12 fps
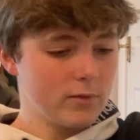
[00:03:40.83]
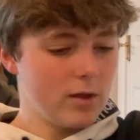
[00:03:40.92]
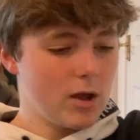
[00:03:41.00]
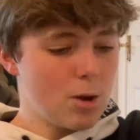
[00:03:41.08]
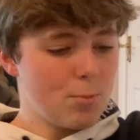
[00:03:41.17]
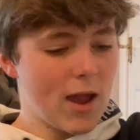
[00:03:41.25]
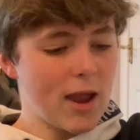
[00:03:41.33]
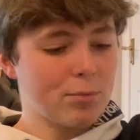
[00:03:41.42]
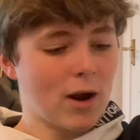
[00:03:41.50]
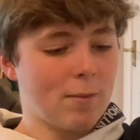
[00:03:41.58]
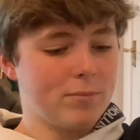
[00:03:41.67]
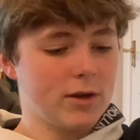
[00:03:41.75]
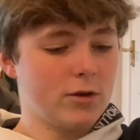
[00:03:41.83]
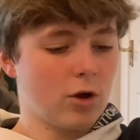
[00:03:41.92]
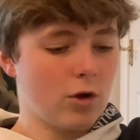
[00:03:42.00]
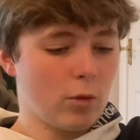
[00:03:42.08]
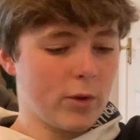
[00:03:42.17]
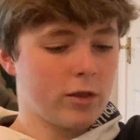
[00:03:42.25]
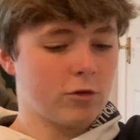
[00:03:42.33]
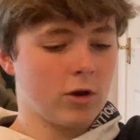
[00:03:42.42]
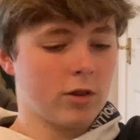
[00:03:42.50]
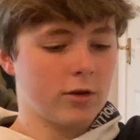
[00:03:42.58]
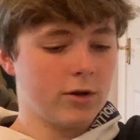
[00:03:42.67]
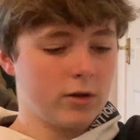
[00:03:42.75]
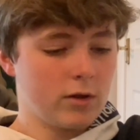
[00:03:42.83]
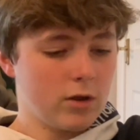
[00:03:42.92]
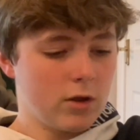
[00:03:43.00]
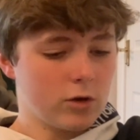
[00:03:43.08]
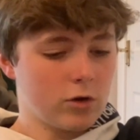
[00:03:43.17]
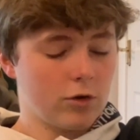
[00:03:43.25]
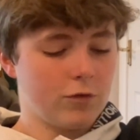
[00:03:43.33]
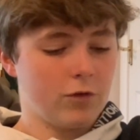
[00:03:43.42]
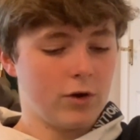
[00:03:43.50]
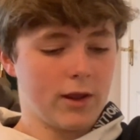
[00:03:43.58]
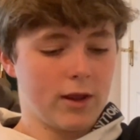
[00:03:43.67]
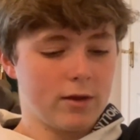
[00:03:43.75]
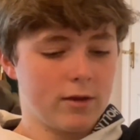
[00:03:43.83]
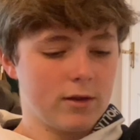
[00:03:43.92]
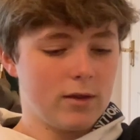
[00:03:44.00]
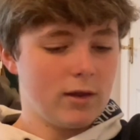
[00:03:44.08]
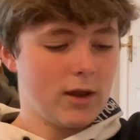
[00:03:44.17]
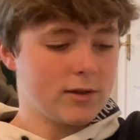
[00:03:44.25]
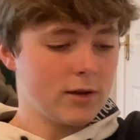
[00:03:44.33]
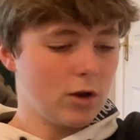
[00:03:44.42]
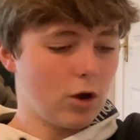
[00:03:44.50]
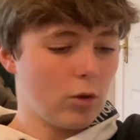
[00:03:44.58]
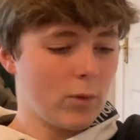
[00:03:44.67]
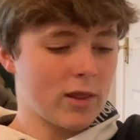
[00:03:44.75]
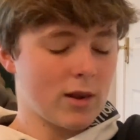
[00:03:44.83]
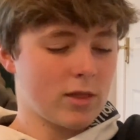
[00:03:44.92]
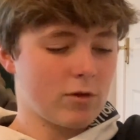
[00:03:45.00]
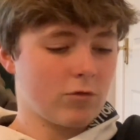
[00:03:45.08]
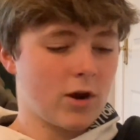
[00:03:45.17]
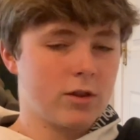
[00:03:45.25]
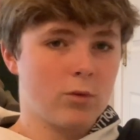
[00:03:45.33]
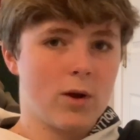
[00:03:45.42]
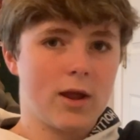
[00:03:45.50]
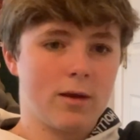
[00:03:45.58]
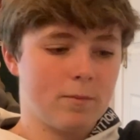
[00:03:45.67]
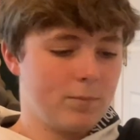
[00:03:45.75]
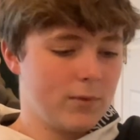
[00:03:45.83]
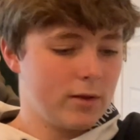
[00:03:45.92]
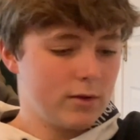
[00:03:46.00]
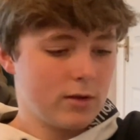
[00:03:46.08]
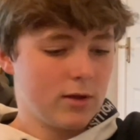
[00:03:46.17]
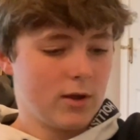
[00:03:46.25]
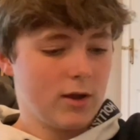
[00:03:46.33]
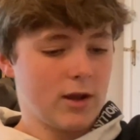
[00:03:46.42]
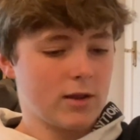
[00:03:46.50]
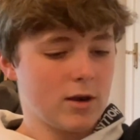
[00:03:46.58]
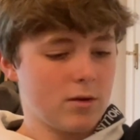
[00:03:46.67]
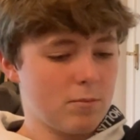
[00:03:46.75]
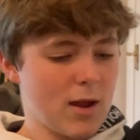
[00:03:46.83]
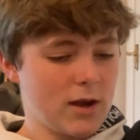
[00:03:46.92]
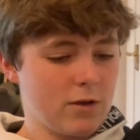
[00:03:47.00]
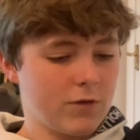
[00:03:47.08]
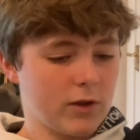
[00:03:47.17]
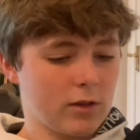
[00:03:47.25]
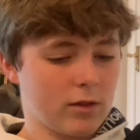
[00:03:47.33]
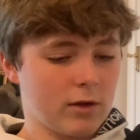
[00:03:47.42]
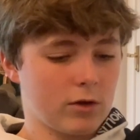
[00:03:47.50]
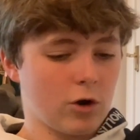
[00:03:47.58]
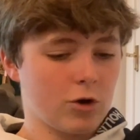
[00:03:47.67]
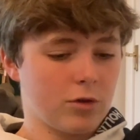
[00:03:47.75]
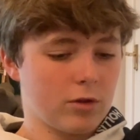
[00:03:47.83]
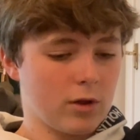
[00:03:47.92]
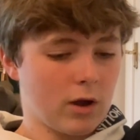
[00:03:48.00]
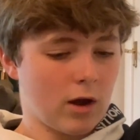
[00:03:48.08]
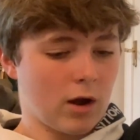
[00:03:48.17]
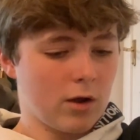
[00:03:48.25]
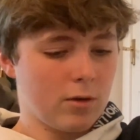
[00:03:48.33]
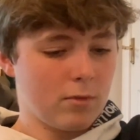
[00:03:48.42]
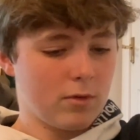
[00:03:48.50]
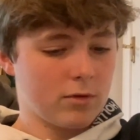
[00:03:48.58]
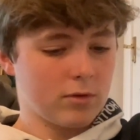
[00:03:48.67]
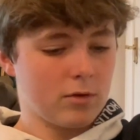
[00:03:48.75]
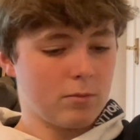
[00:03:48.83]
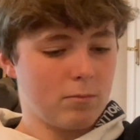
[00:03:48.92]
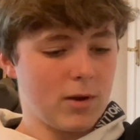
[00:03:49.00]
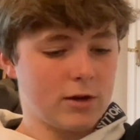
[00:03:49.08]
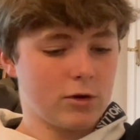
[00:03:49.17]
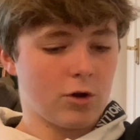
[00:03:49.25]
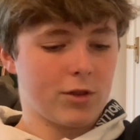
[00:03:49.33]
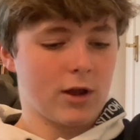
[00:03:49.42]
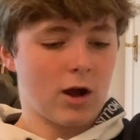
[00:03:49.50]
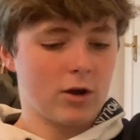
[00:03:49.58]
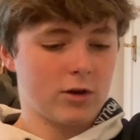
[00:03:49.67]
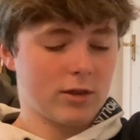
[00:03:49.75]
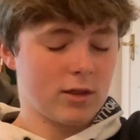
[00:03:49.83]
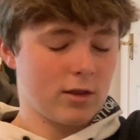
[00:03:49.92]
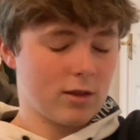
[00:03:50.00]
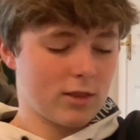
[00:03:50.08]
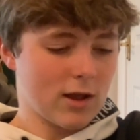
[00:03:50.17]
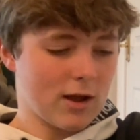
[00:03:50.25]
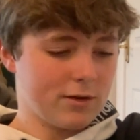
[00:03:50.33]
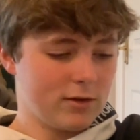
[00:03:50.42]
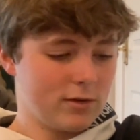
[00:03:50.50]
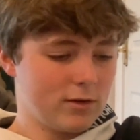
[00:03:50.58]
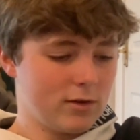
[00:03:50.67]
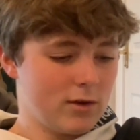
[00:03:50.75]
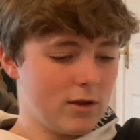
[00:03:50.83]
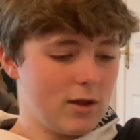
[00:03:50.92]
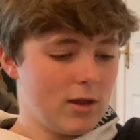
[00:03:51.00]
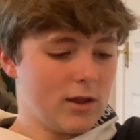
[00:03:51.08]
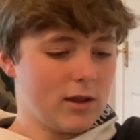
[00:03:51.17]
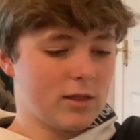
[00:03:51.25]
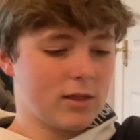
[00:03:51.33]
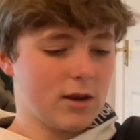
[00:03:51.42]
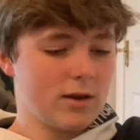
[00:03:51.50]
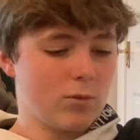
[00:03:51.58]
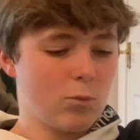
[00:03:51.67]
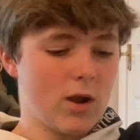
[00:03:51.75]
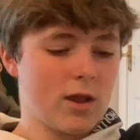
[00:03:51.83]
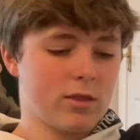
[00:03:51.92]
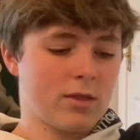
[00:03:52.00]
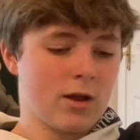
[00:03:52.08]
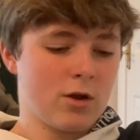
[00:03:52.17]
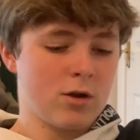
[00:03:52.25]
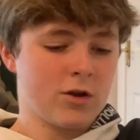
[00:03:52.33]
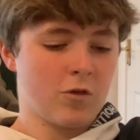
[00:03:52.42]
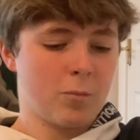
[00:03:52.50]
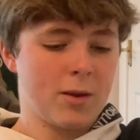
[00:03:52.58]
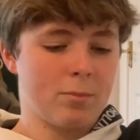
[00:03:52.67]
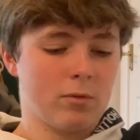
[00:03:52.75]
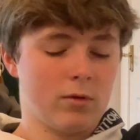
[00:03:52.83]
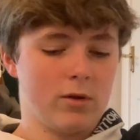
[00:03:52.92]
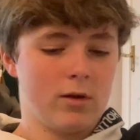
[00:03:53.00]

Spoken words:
But Abraham did not always trust God fully. He didn't always listen right away. He did many things that made God's heart sad. He sinned in ways that hurt other people.